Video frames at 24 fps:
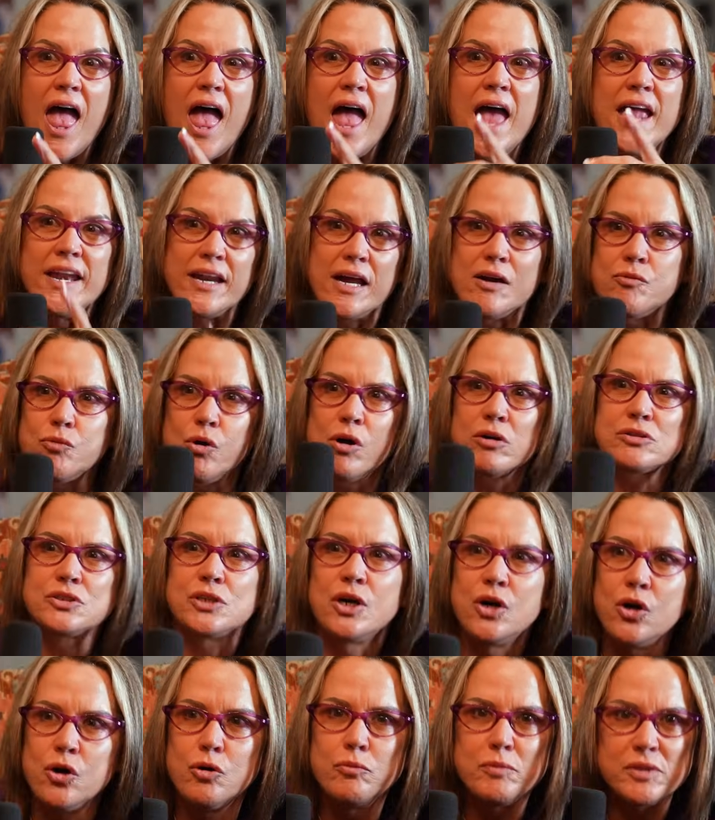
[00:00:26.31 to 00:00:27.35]
And I walked
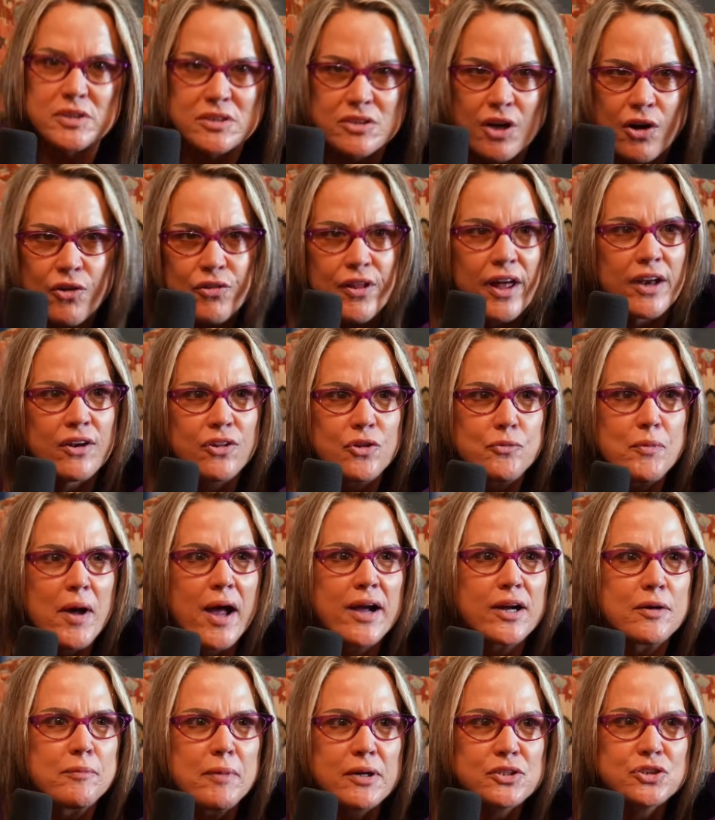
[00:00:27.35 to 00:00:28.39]
home and saw that on the
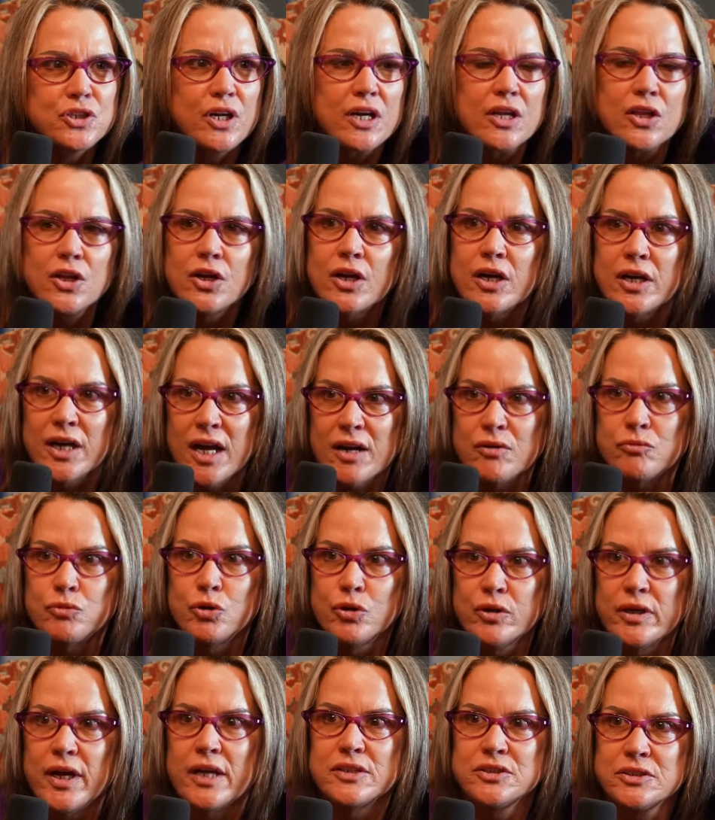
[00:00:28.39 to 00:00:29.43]
back of my trailer. And
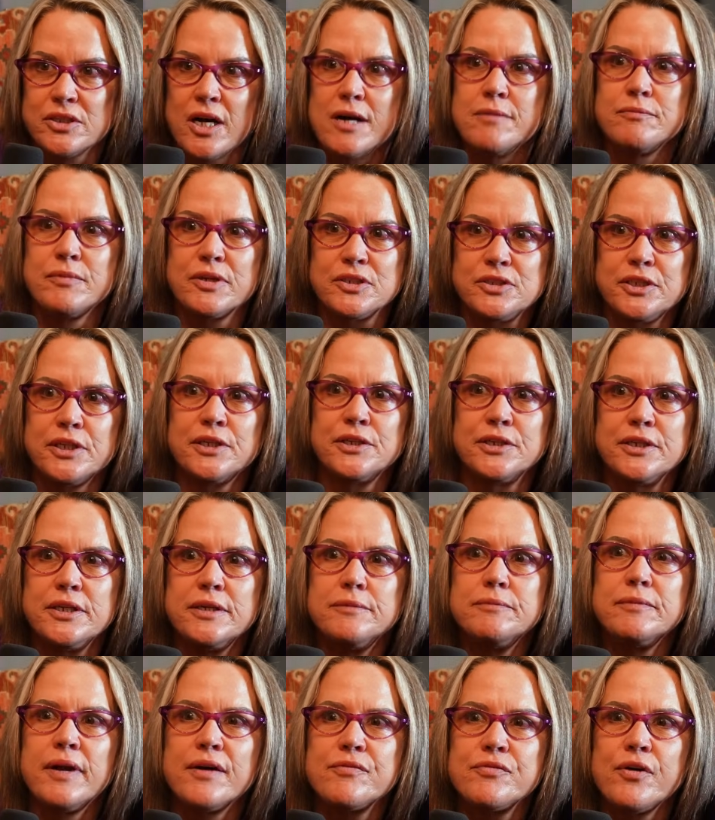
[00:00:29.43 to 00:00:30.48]
I stopped and I teared up.
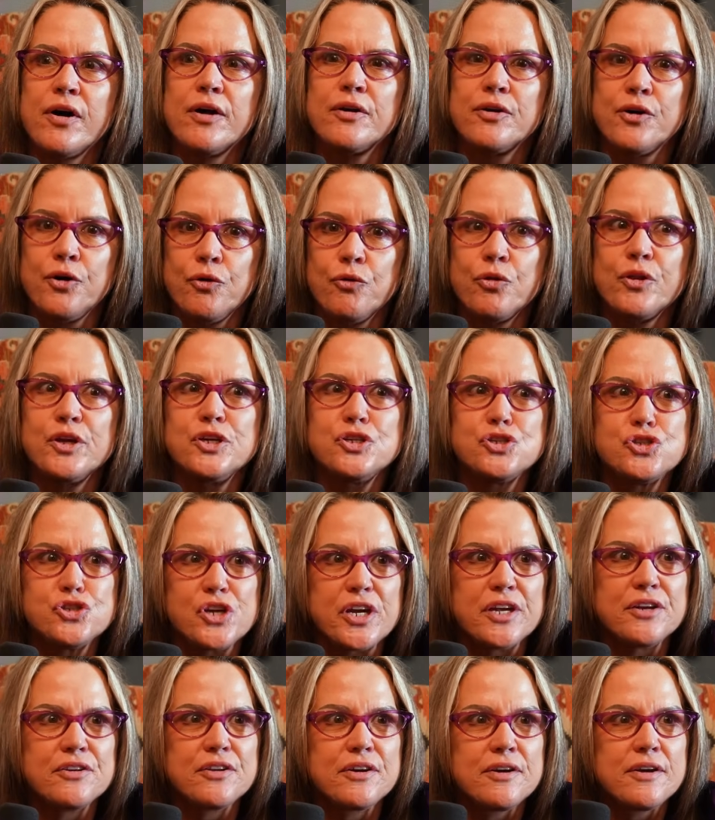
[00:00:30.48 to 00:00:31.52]
And I thought, holy
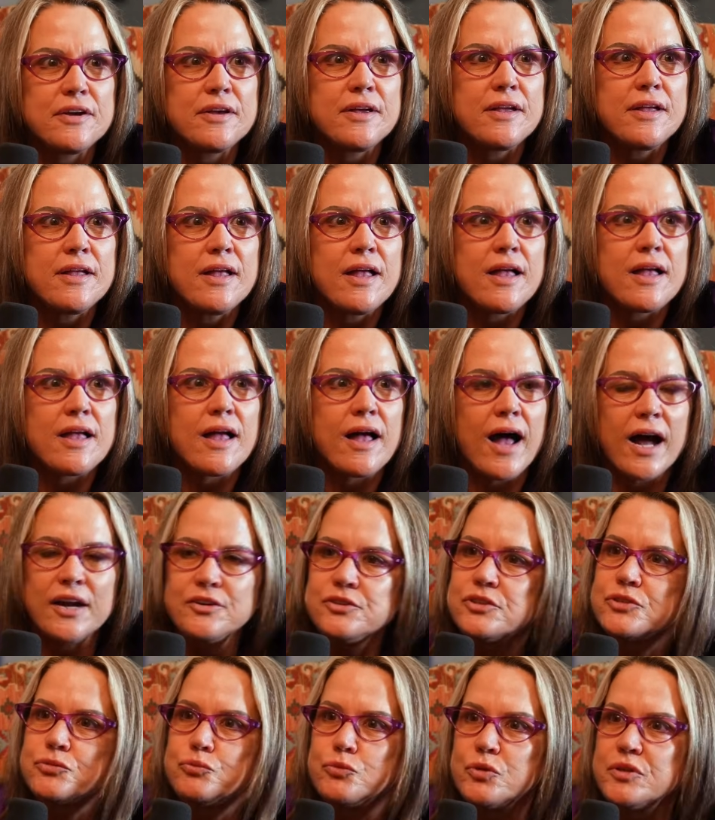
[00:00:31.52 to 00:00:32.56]
shit. I
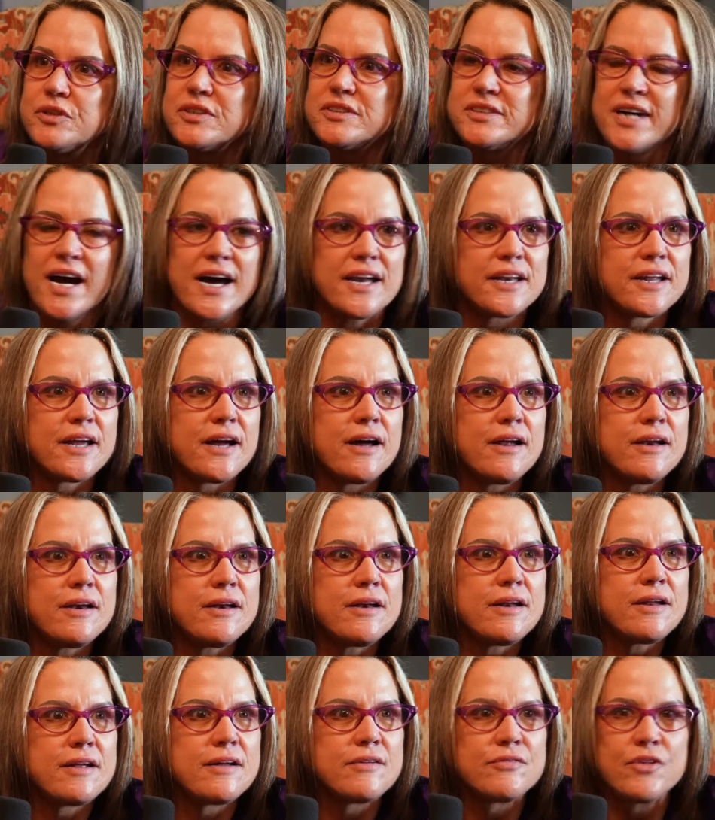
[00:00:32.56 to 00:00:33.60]
just won the tie
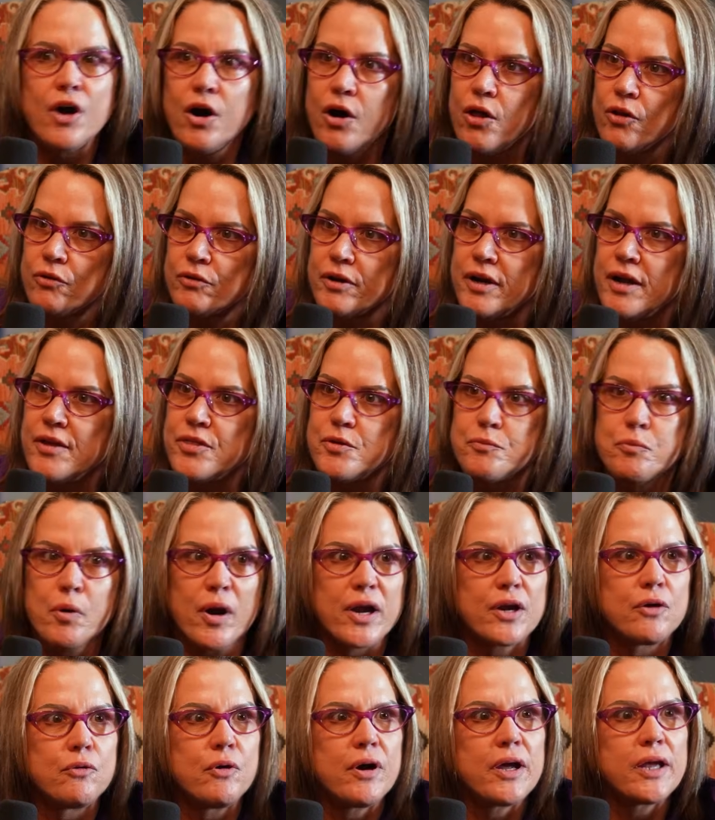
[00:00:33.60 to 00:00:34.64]
down, the all around, the
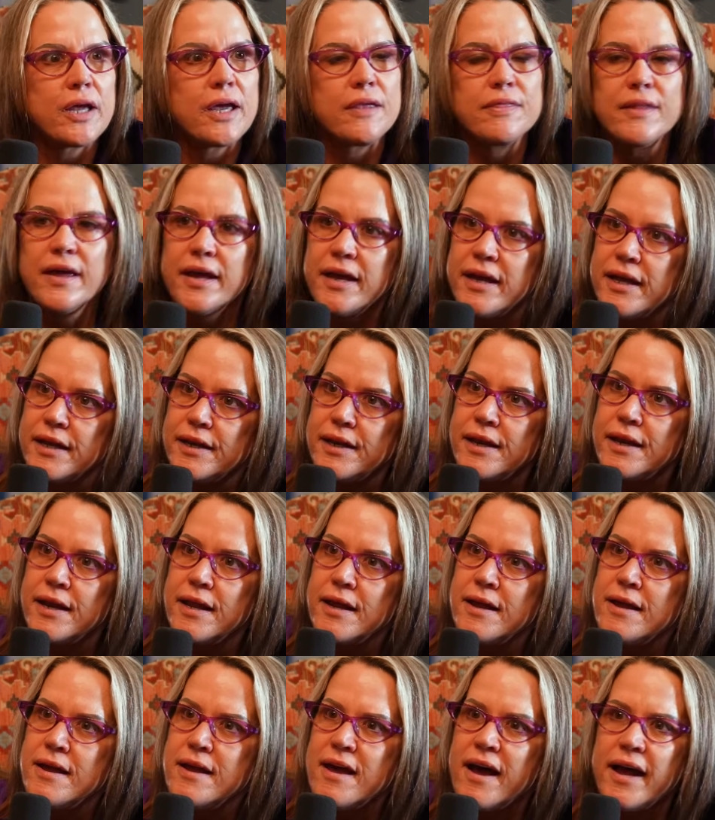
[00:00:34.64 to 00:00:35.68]
breakaway, and the heading.
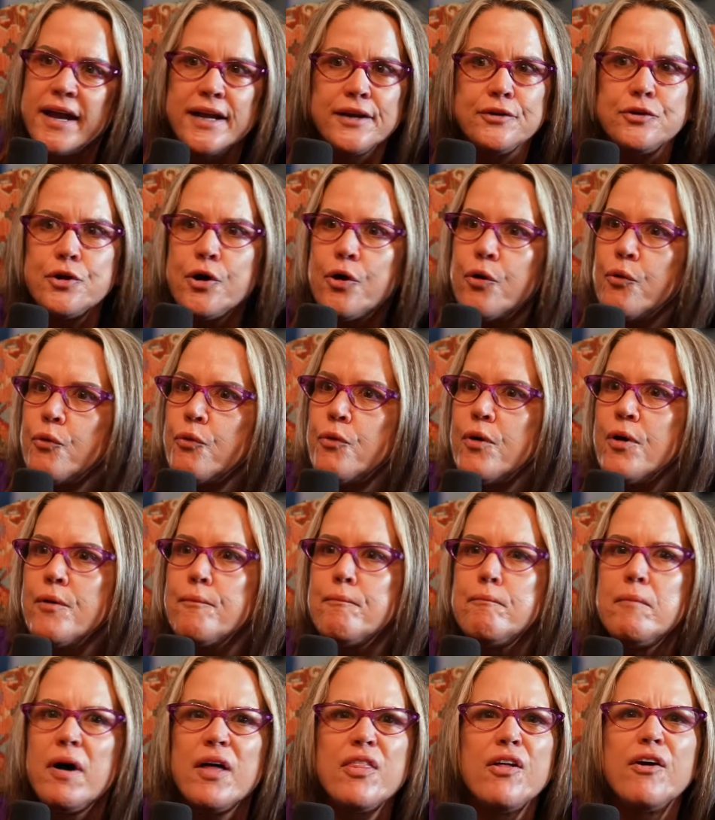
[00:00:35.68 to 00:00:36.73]
Ain't no
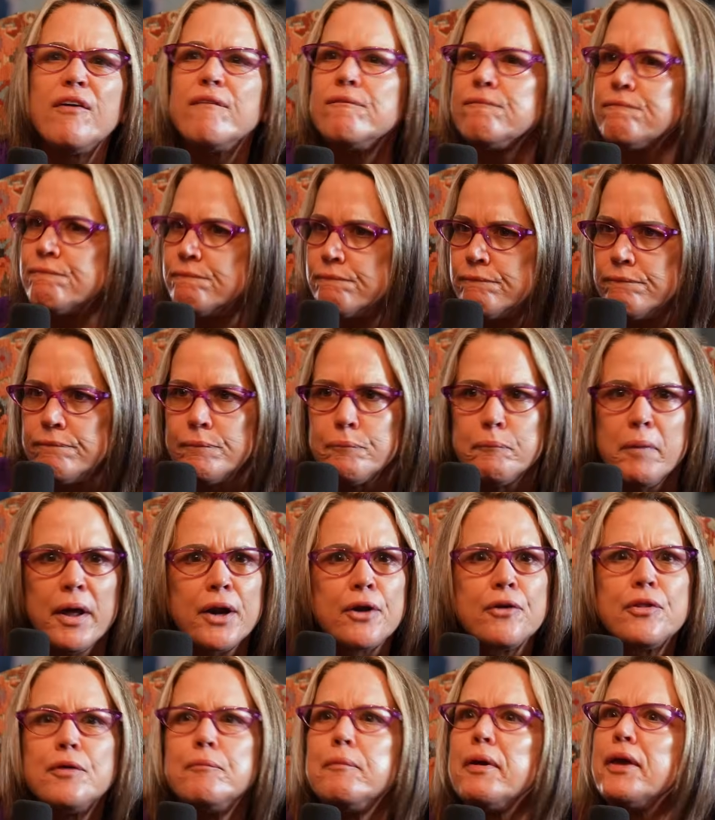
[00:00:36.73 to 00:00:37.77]
mother
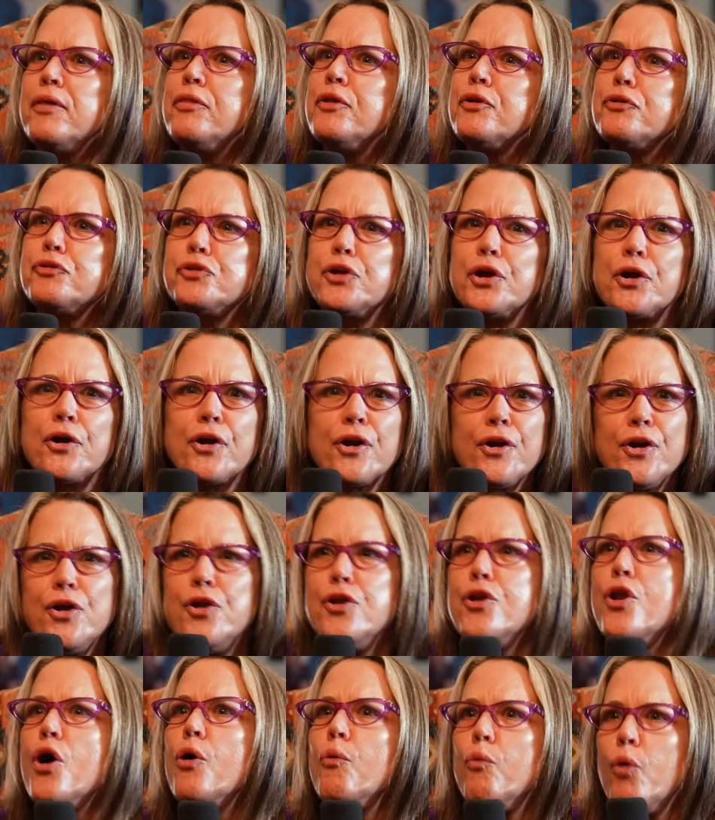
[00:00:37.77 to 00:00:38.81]
better than me this year.
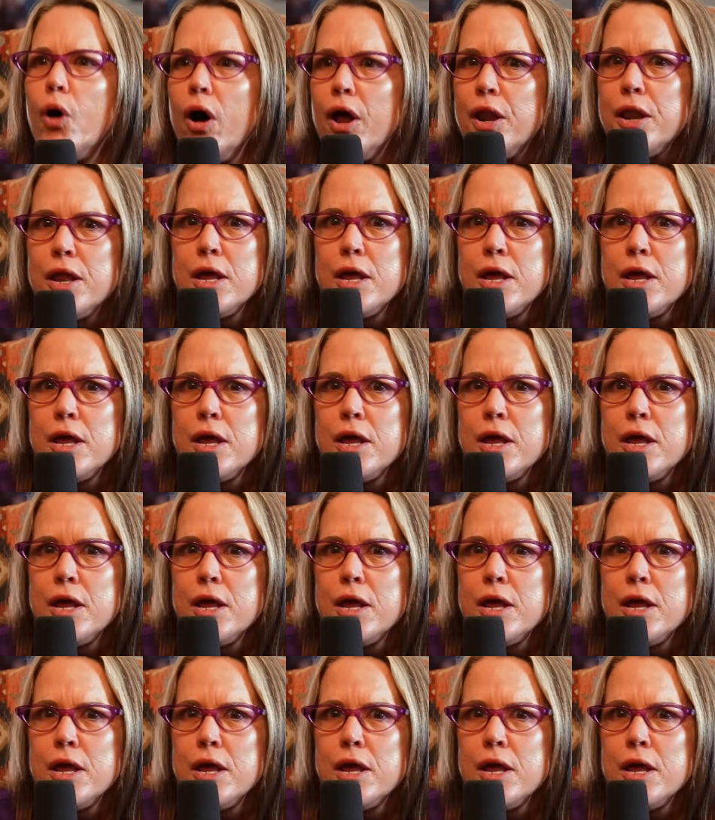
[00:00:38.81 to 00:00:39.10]
No one.